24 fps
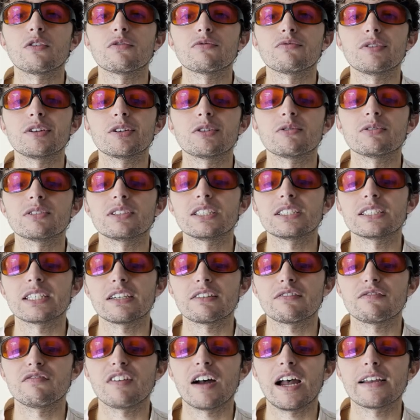frequencies like
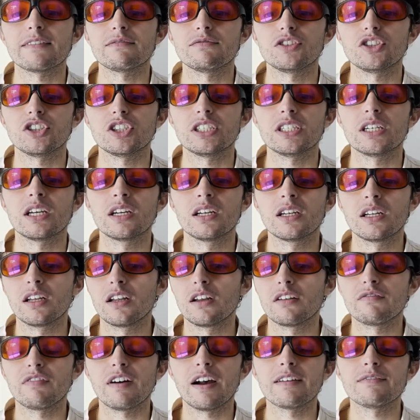5G.
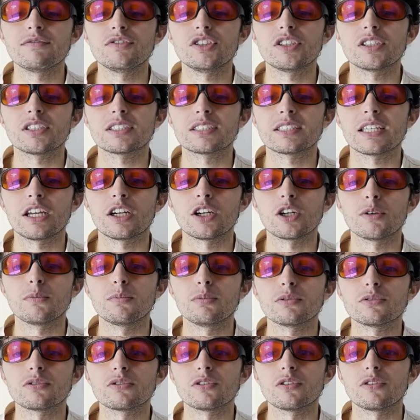5G is
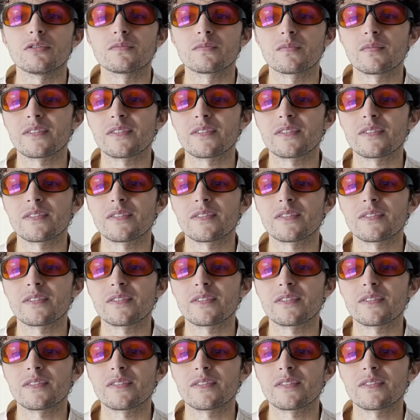terrible, so